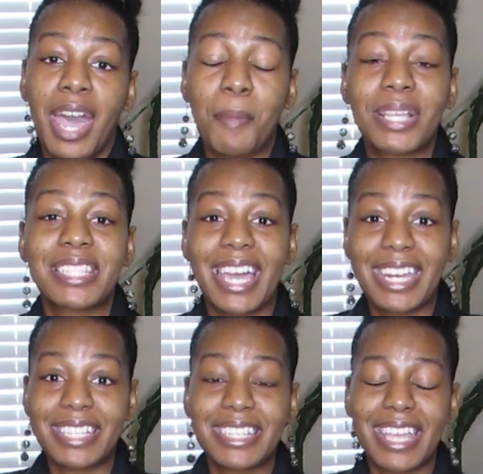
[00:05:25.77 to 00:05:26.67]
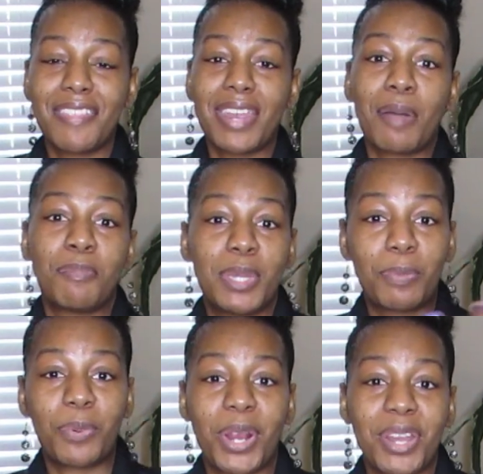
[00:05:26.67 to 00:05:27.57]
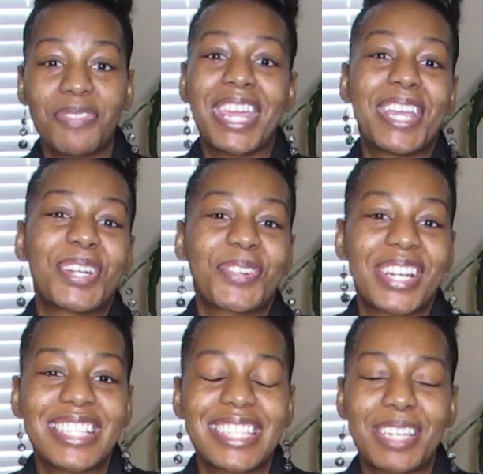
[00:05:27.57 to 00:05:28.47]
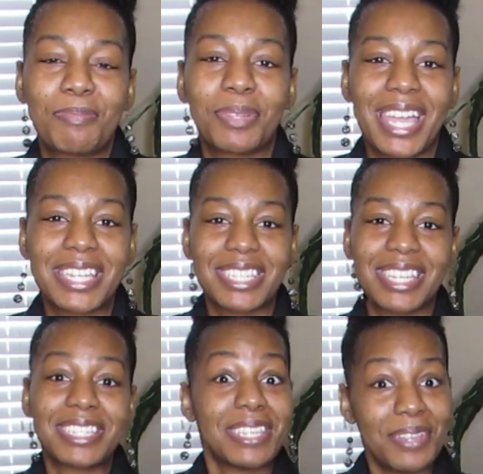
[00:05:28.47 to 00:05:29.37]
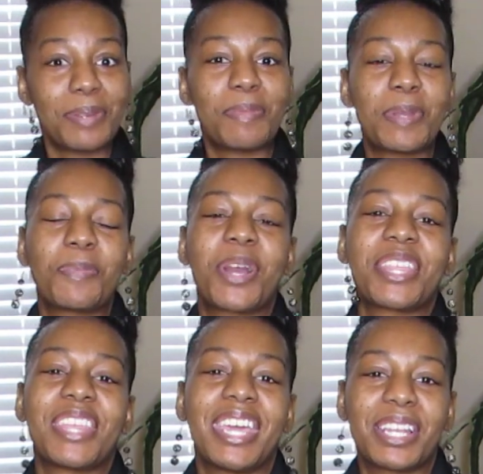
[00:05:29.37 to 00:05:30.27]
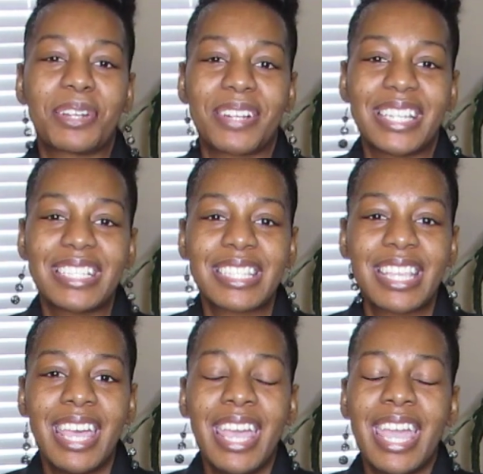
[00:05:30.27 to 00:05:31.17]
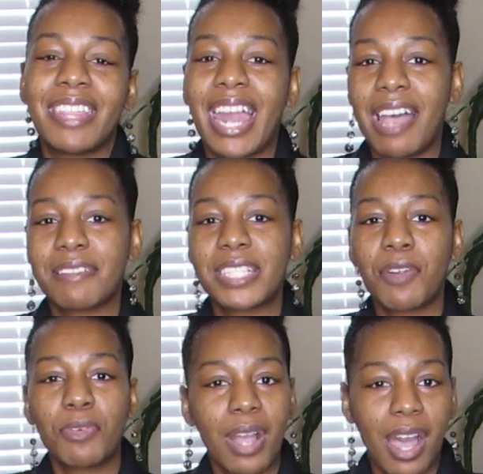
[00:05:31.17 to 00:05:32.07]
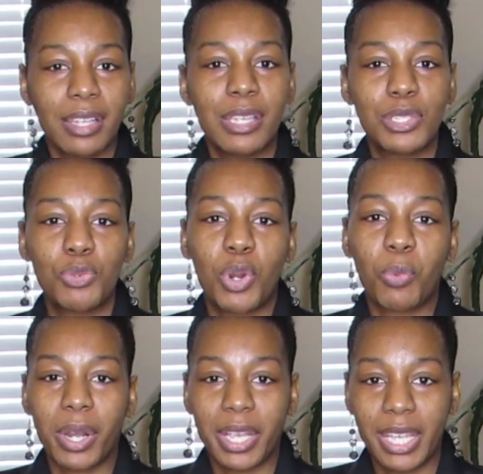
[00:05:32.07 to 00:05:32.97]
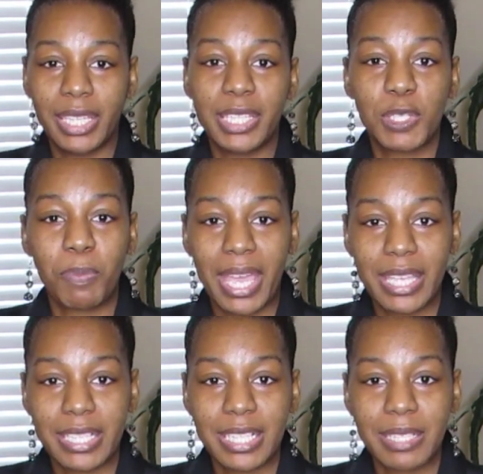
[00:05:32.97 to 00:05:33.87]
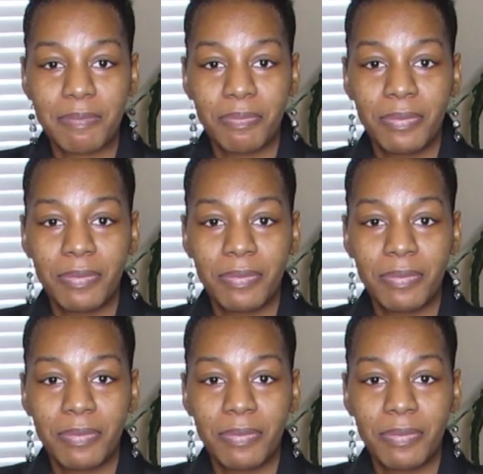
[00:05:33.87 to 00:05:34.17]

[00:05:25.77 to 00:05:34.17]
I'm excited to say that I've been a part of that increase and plan to continue to be a part of that increase, and that I have several colleagues who are working in this space.